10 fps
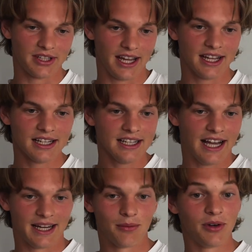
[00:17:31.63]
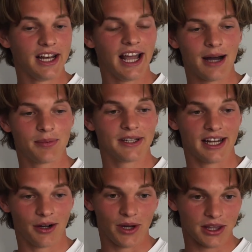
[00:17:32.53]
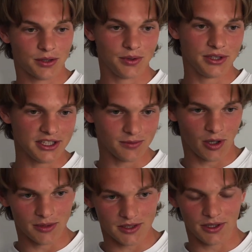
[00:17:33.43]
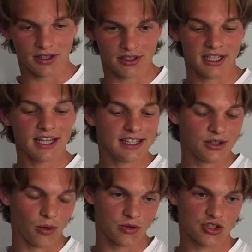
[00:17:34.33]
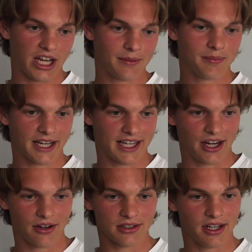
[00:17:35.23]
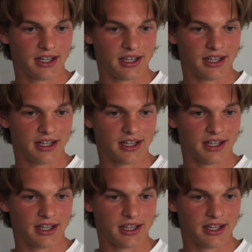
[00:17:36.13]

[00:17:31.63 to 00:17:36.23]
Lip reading: It determined who I am today. And I'm really happy that I went through these moments because